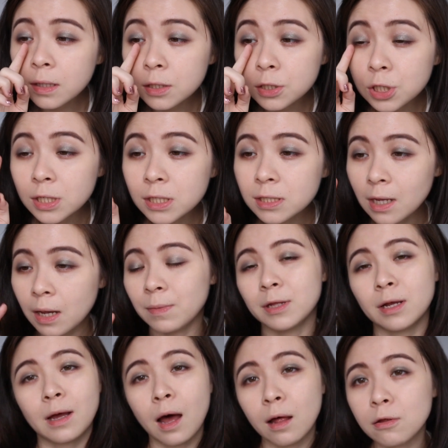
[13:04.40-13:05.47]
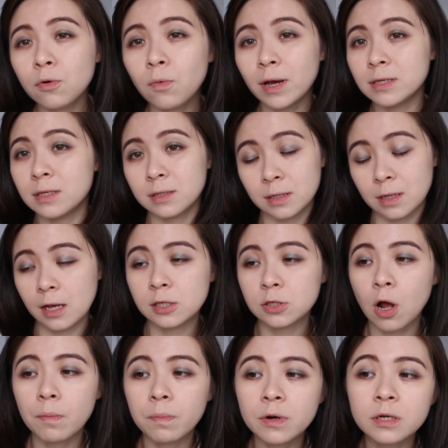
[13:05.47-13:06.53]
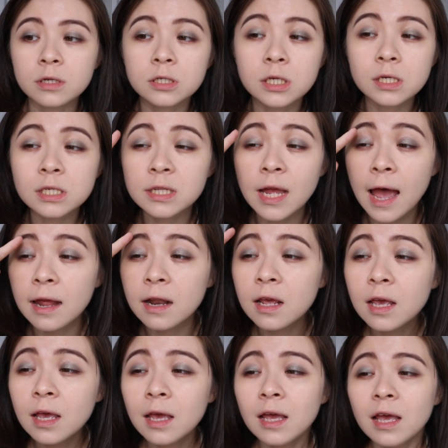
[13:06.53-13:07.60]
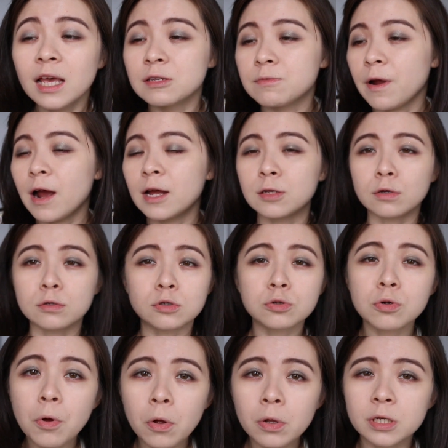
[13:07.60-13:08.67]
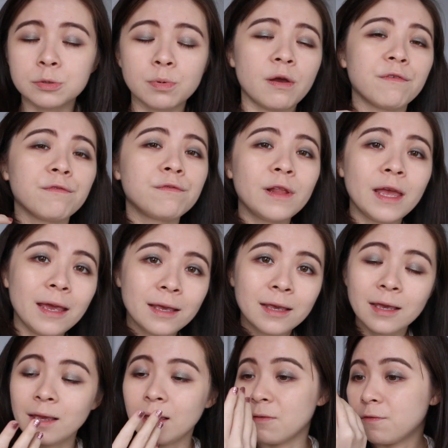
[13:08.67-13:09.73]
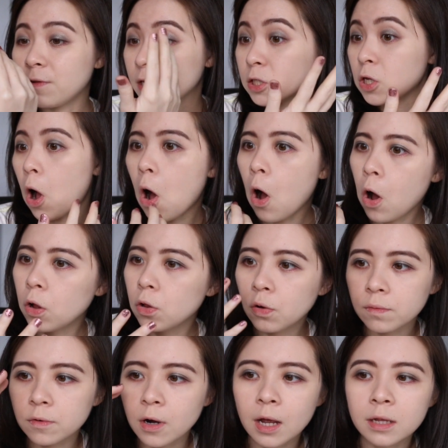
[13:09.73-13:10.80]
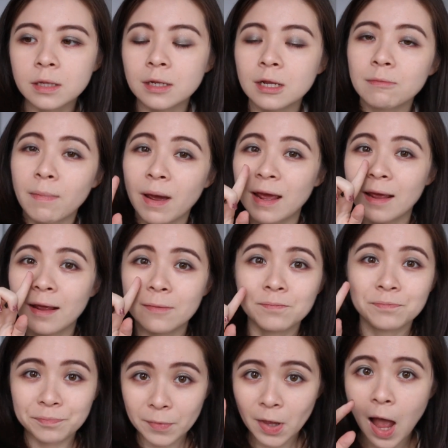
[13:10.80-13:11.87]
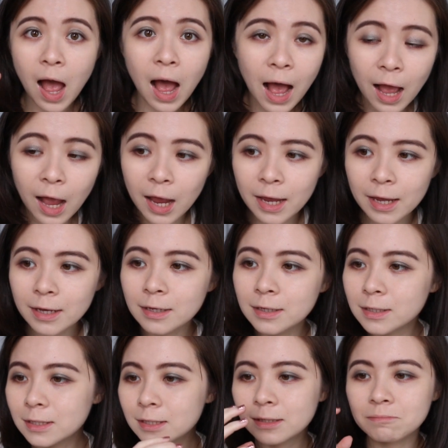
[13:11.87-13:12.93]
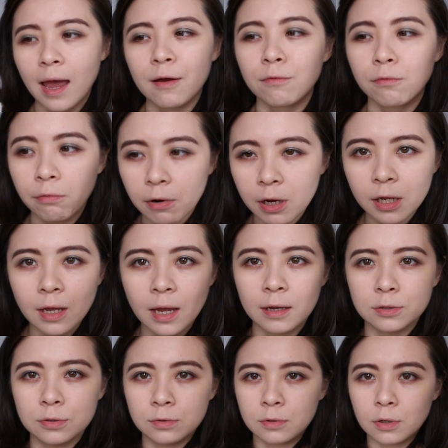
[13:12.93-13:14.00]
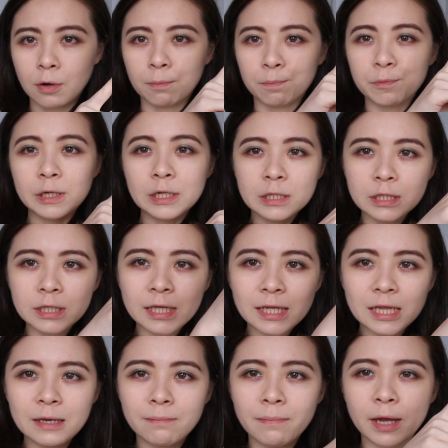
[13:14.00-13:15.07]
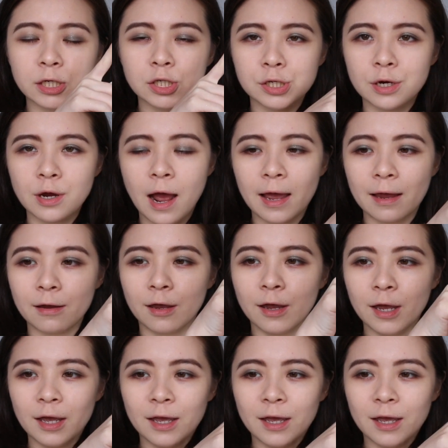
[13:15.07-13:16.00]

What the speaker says: it's just, I mean, the color wise it's a nice topper, it's just that it's very hard to control, it's very flaky, it flakes all over underneath my eyes. I really had to completely make sure I